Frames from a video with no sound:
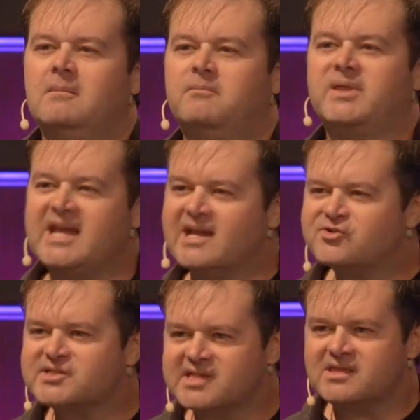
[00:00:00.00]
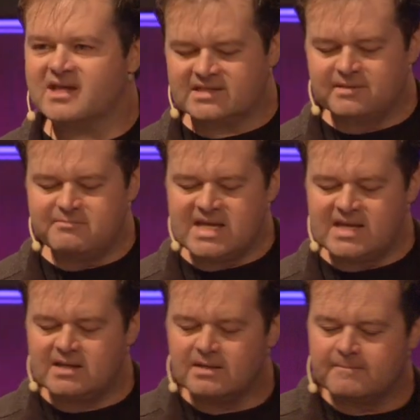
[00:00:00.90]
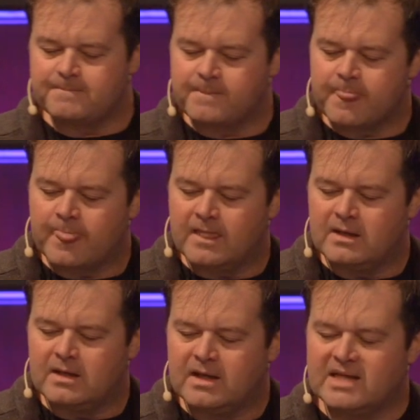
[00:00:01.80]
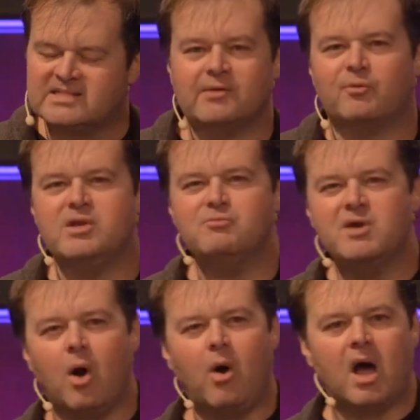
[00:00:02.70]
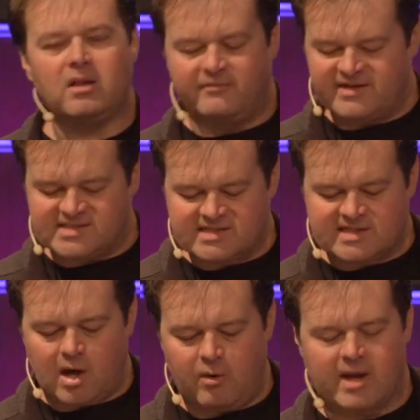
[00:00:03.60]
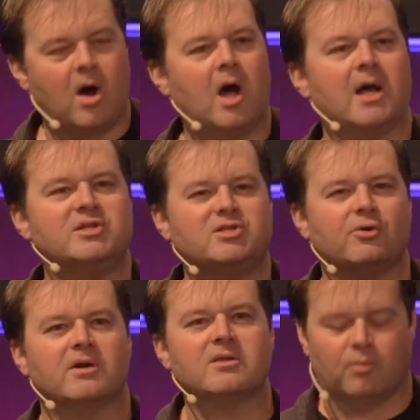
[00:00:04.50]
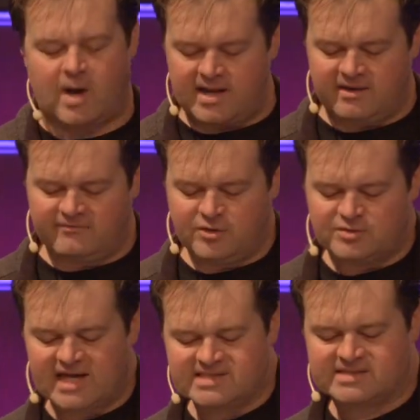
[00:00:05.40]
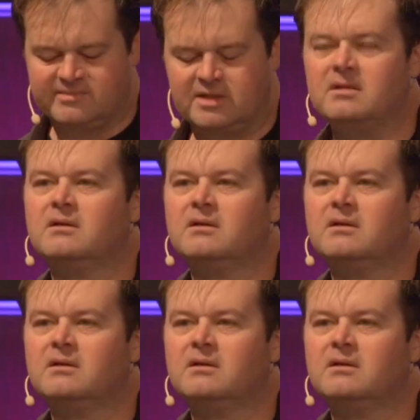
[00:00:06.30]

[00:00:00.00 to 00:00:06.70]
But the interesting thing to me is that when you know all of this is going on during the writing of the New Testament,